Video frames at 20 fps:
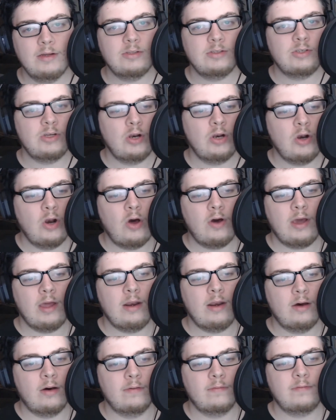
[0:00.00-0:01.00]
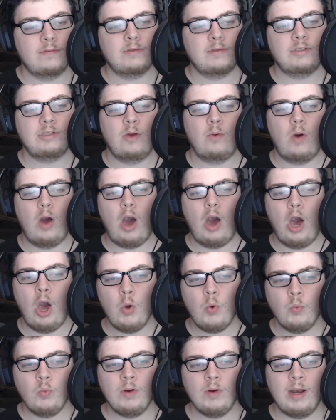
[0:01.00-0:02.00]
to lock it off so
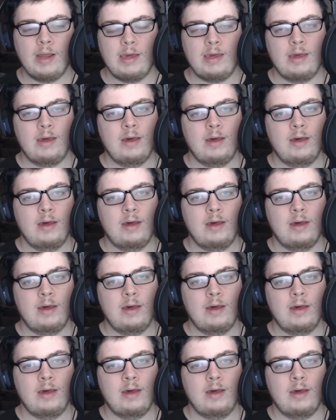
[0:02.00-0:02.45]
only